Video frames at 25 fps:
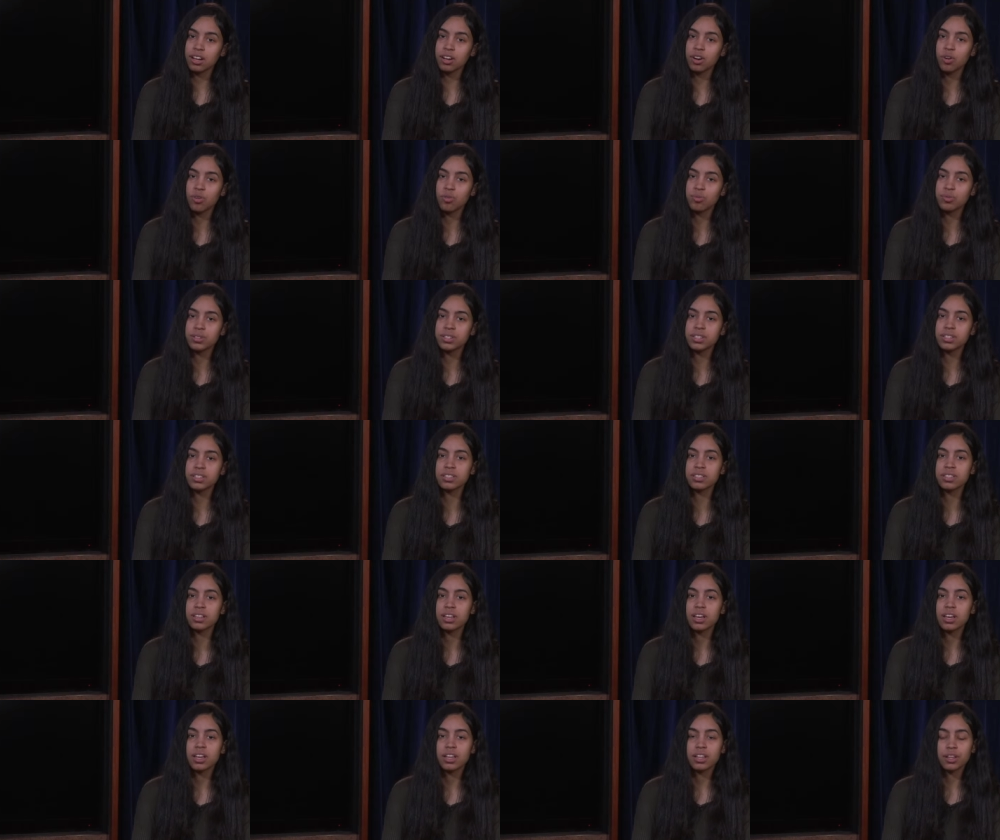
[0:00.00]
Not
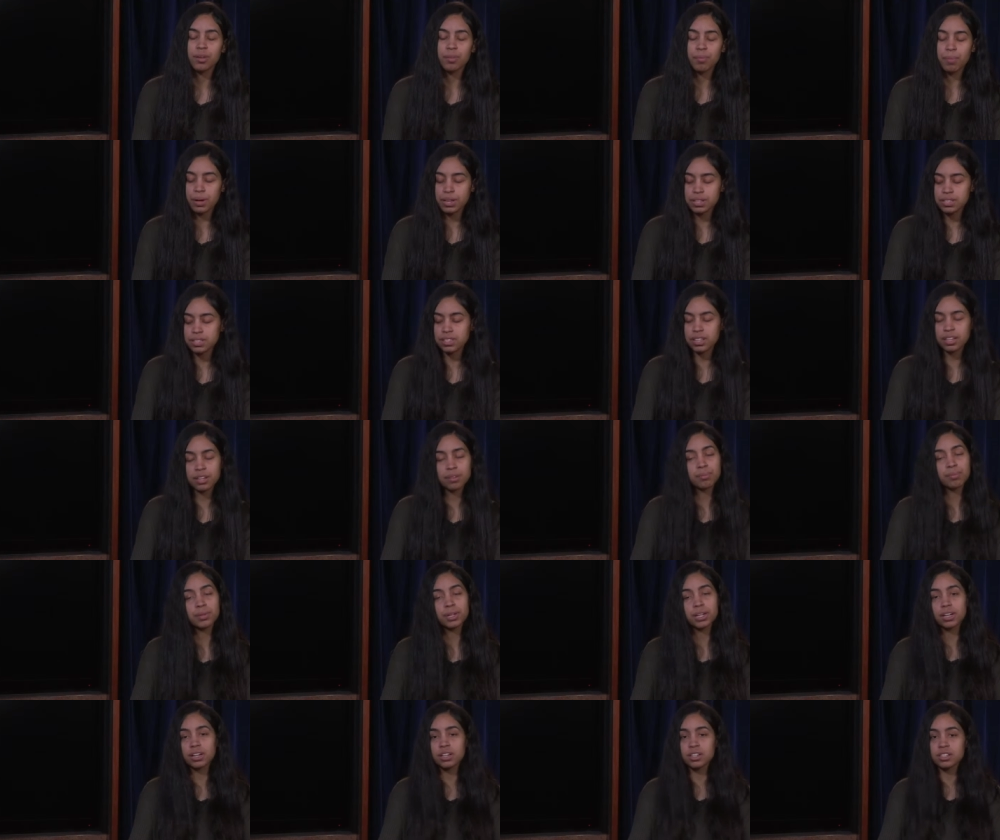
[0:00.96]
always the best
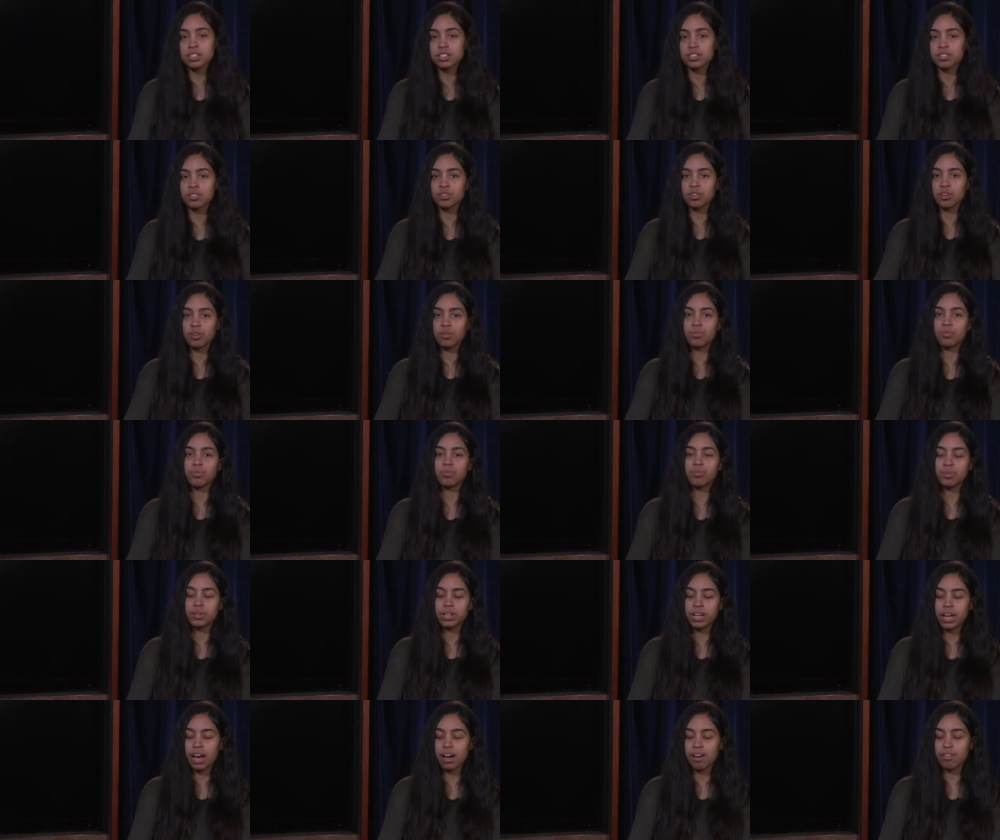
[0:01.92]
thing because,
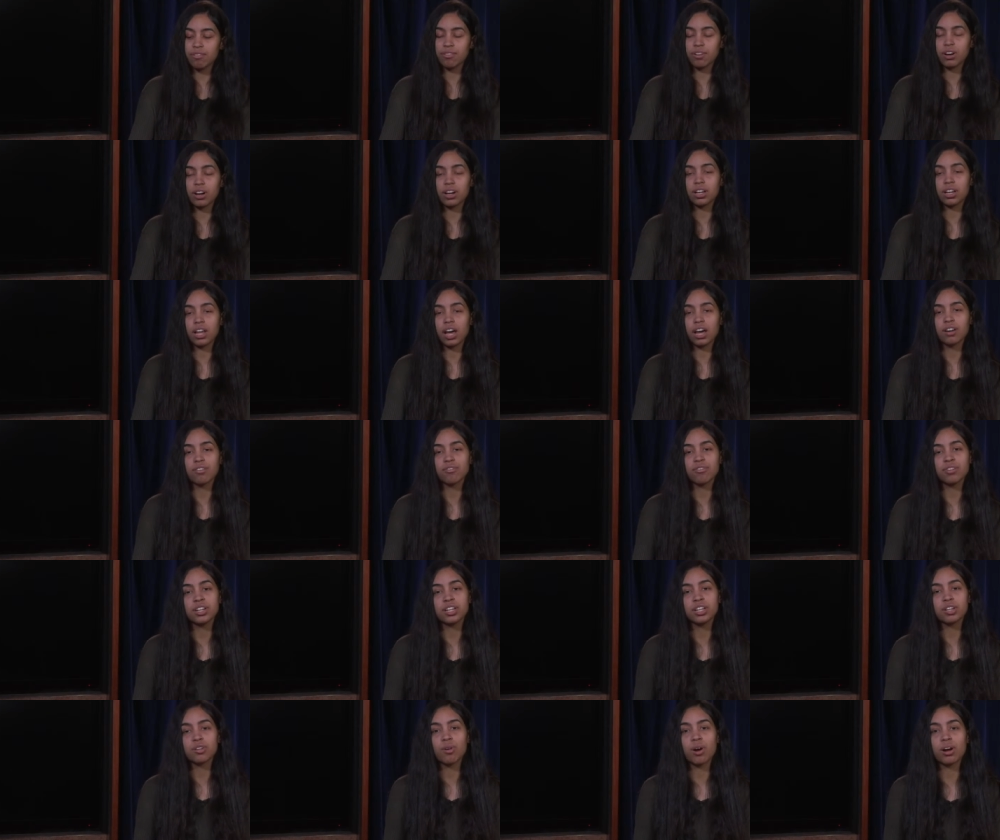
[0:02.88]
we have a lot of
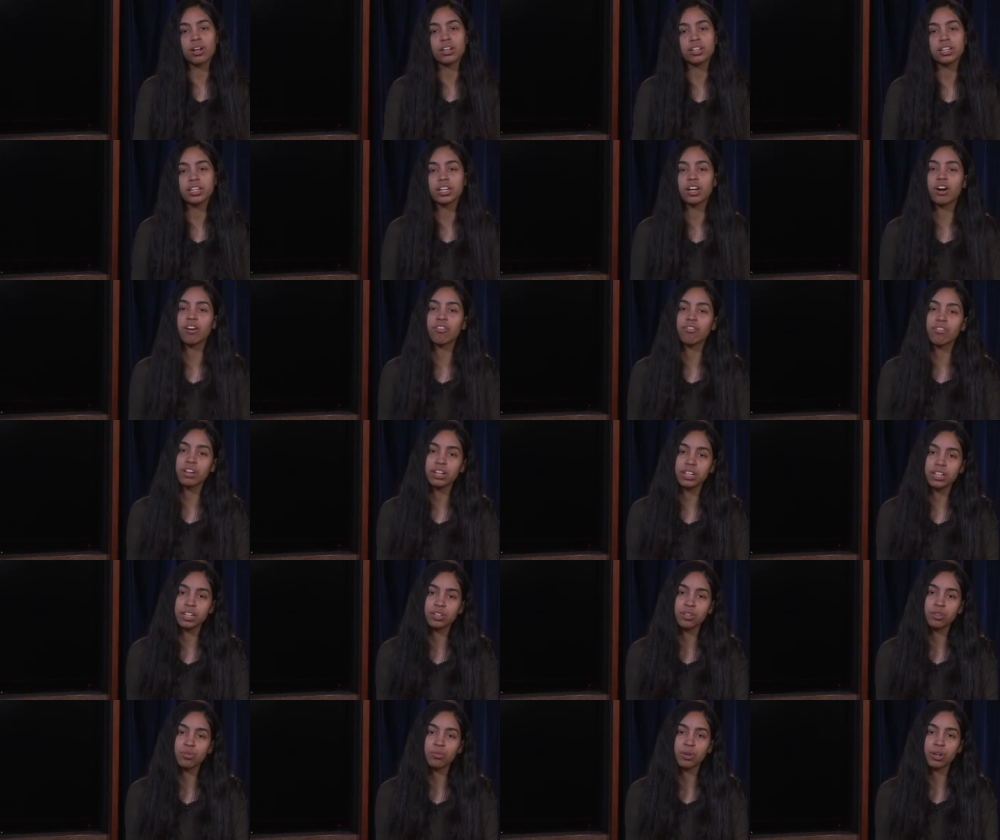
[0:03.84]
inequality
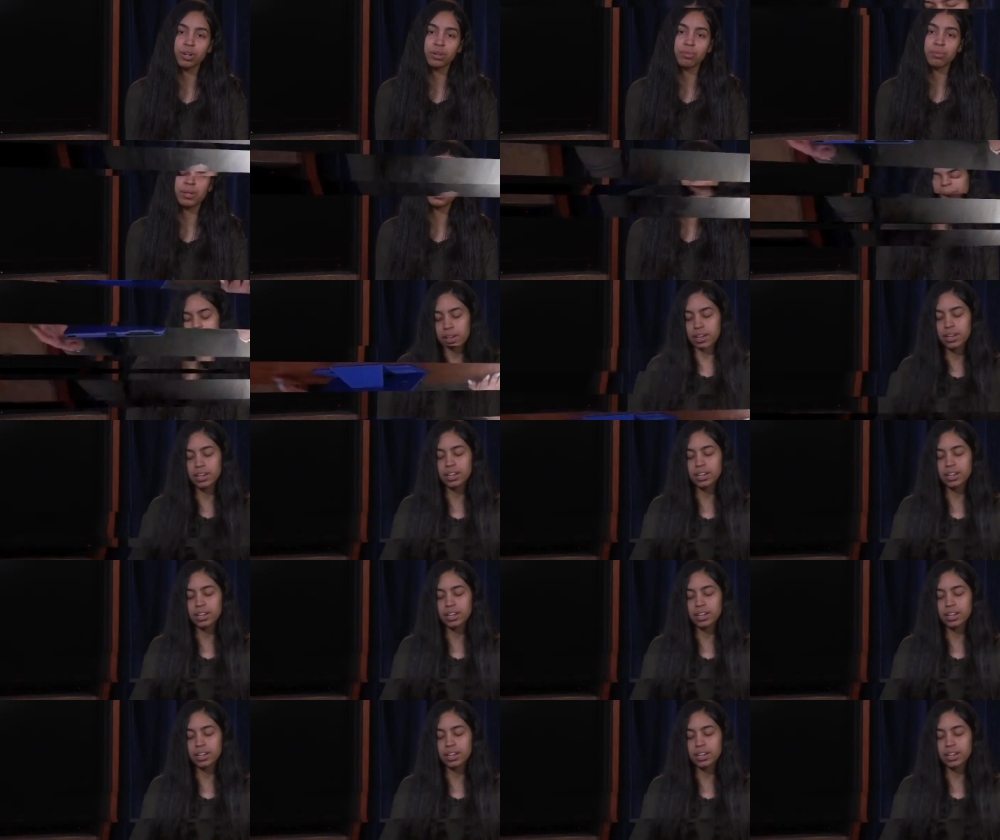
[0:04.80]
already in the workplace.